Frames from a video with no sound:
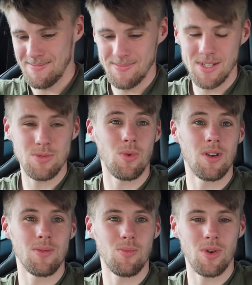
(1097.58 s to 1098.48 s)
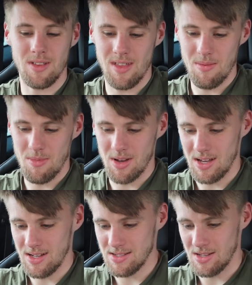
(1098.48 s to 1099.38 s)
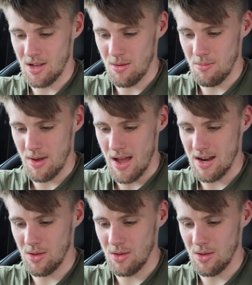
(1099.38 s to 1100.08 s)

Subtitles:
that's one of them, I guess. And